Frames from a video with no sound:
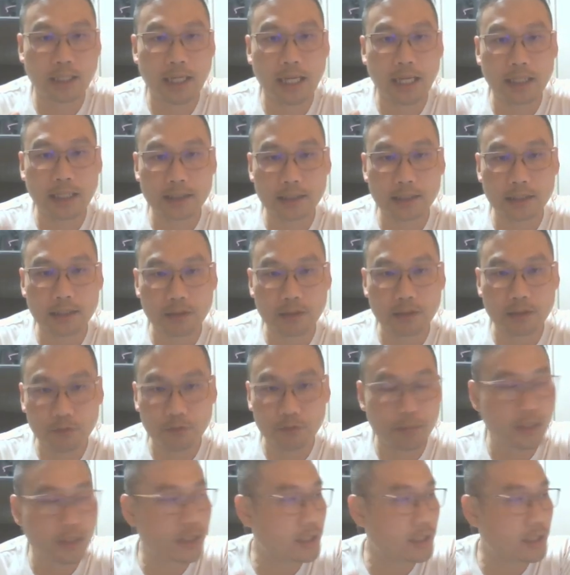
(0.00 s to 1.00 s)
other
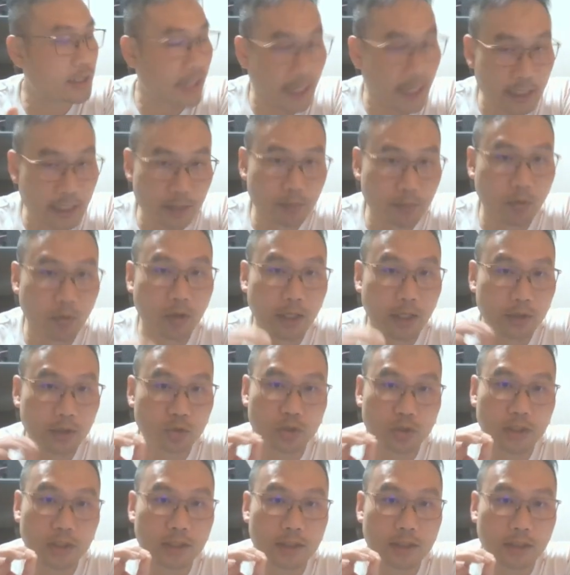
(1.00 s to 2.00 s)
information anymore. I
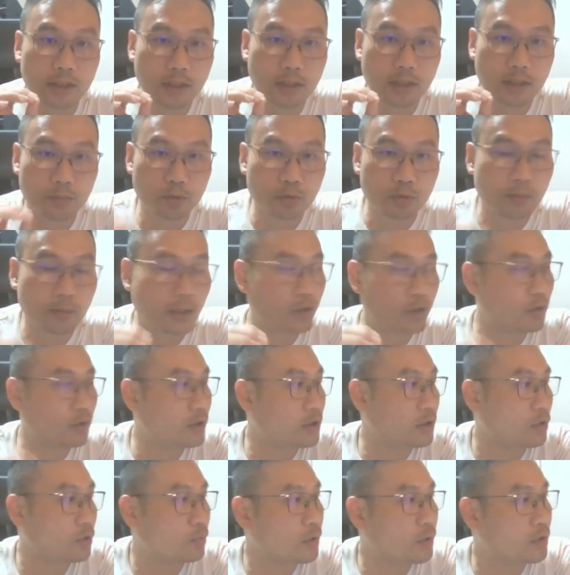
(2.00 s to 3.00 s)
don't need the bloom, I don't
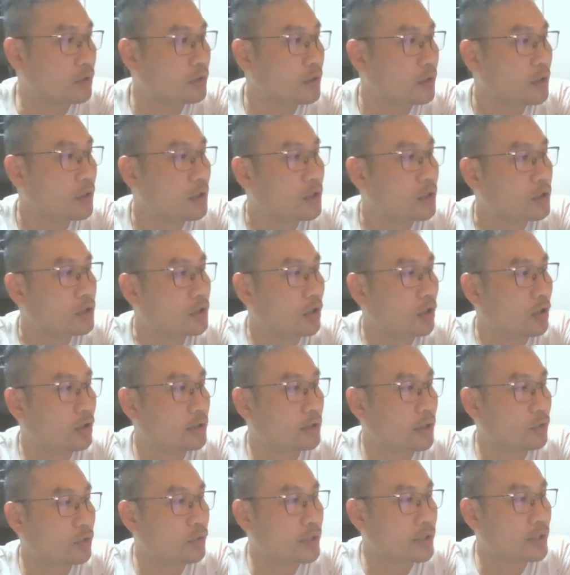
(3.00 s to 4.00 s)
need the wilt. So
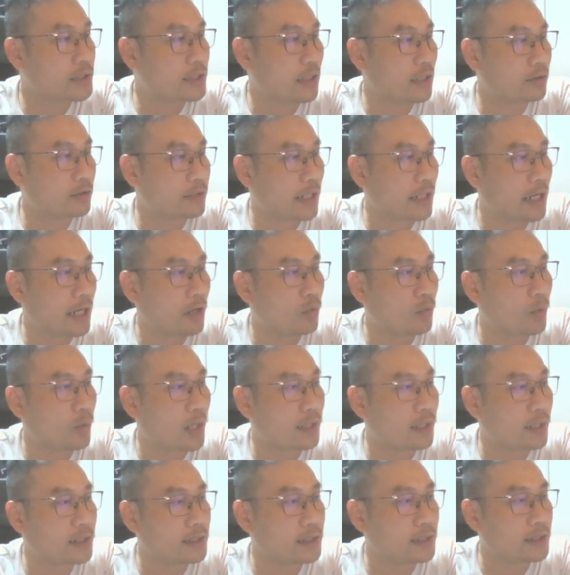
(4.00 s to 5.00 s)
the result that I
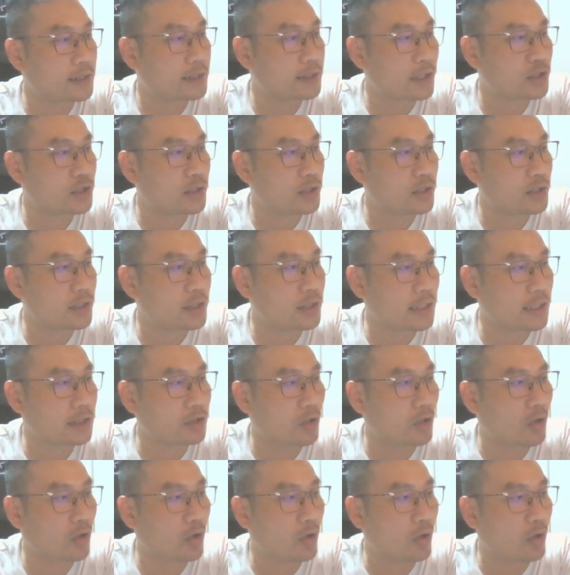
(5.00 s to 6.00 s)
want is actually
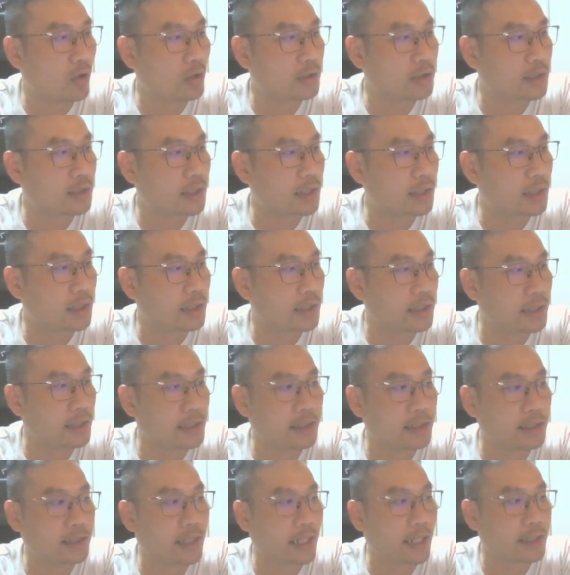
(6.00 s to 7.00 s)
just all the
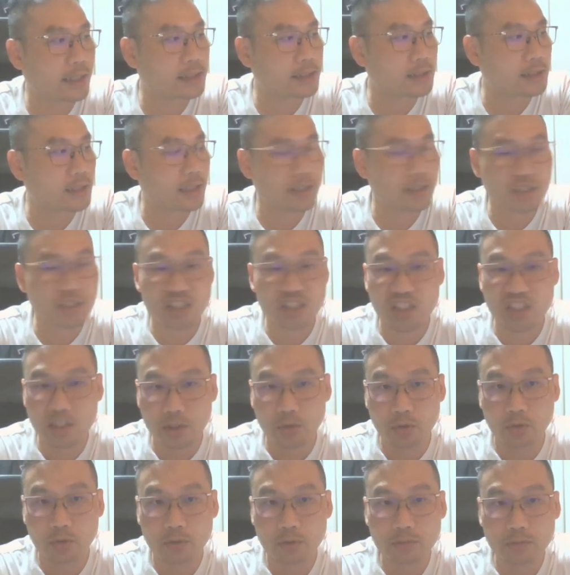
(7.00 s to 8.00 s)
index
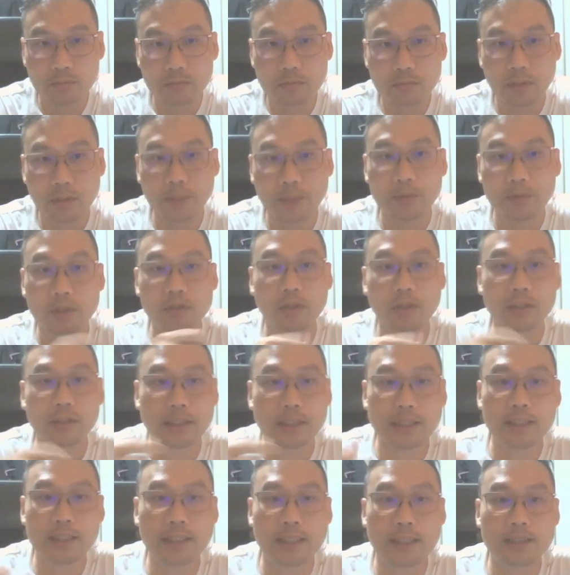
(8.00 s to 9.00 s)
zero, right? Because all
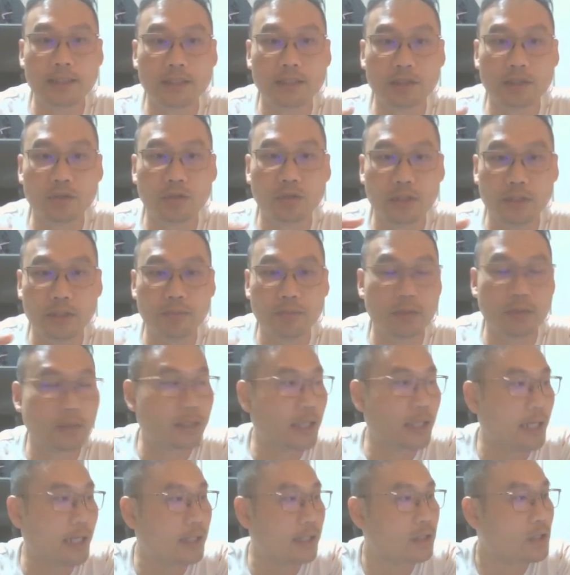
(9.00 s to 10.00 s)
the index zero give me all
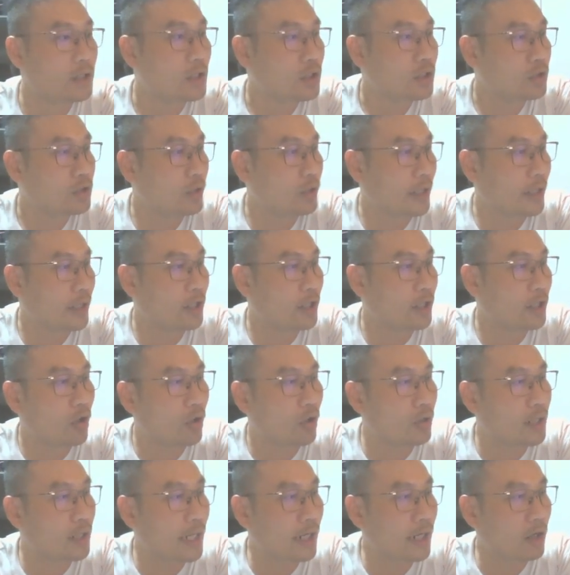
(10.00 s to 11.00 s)
the height. So I
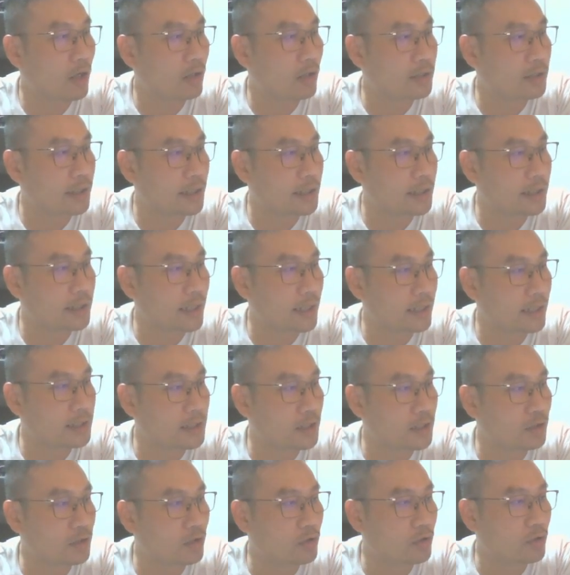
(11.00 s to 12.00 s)
collect all the index
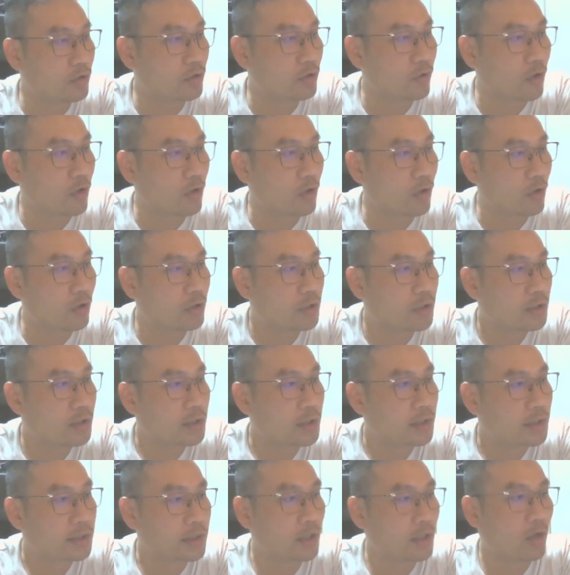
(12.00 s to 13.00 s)
zero for
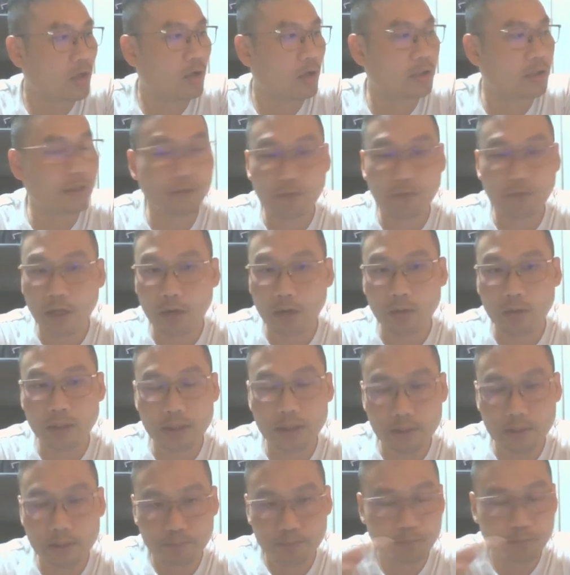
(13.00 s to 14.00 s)
the ordered
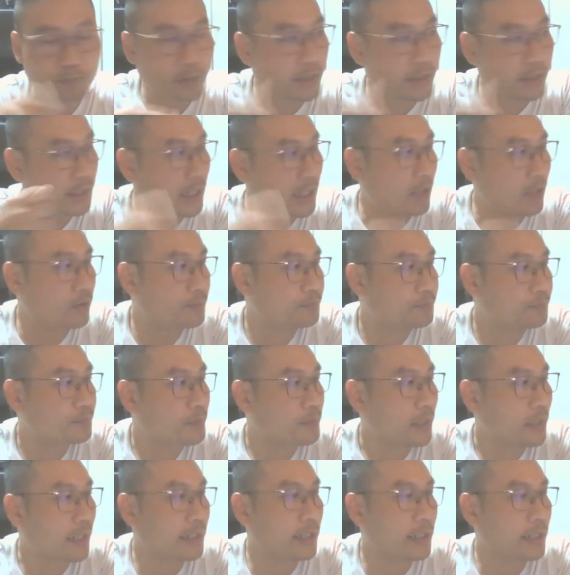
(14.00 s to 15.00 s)
flowers, pick it out,
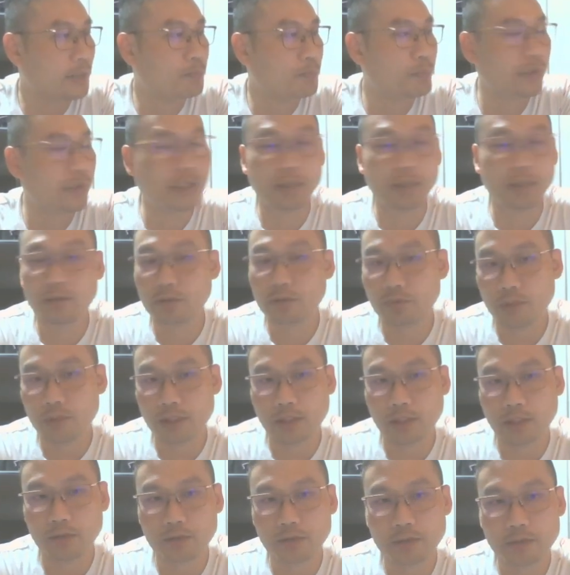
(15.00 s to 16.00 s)
and then print out the
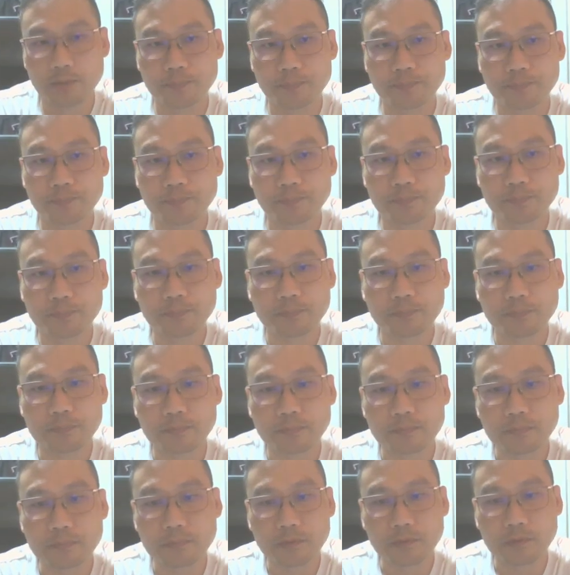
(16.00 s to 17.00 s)
results.
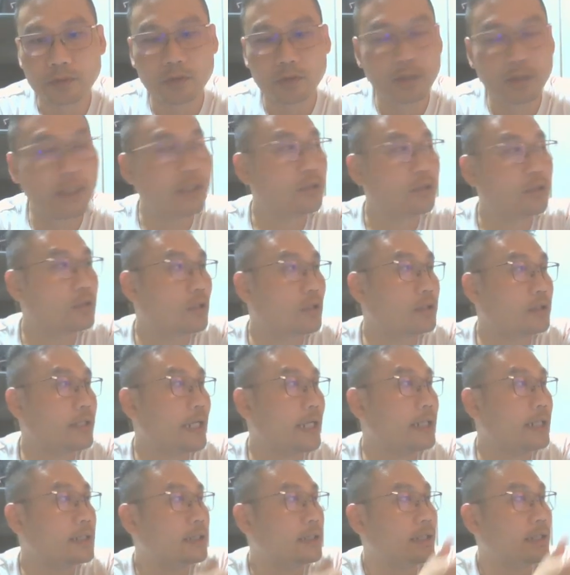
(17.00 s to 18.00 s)
Okay, so
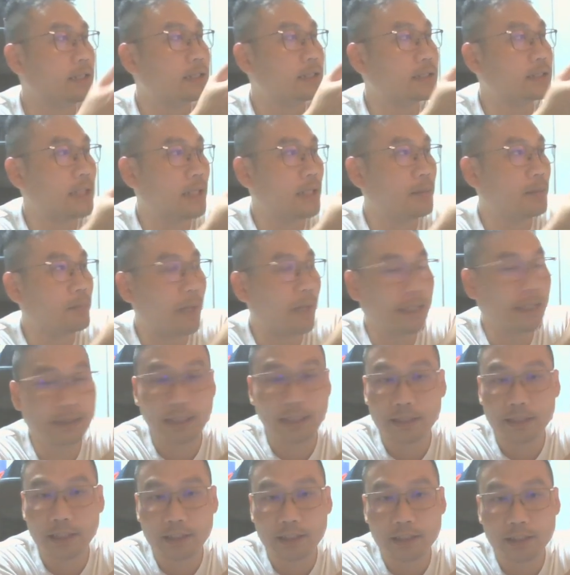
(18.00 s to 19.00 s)
that is my
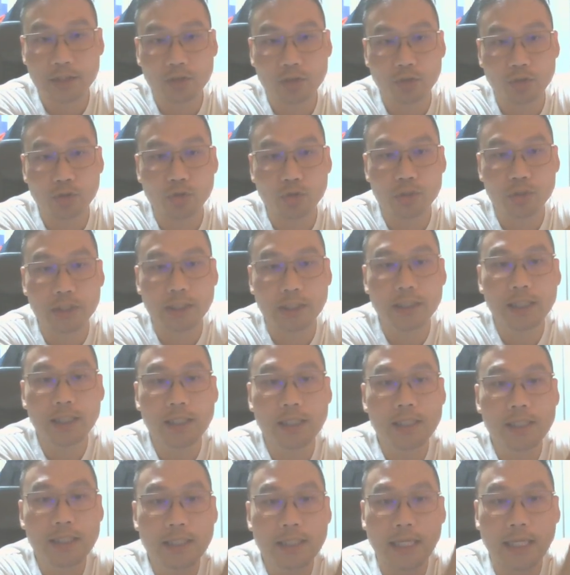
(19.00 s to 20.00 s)
suggested solution.
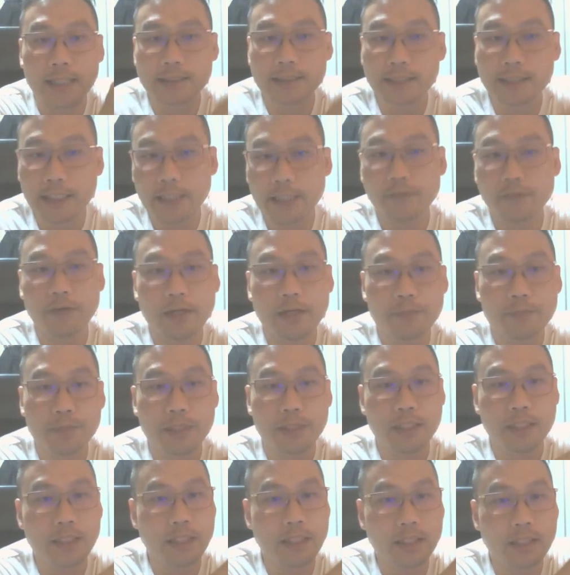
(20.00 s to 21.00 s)
Like I said at the very
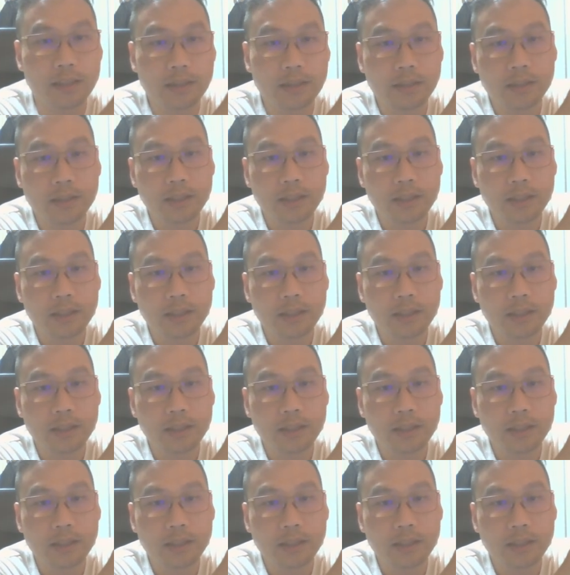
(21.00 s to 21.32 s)
beginning,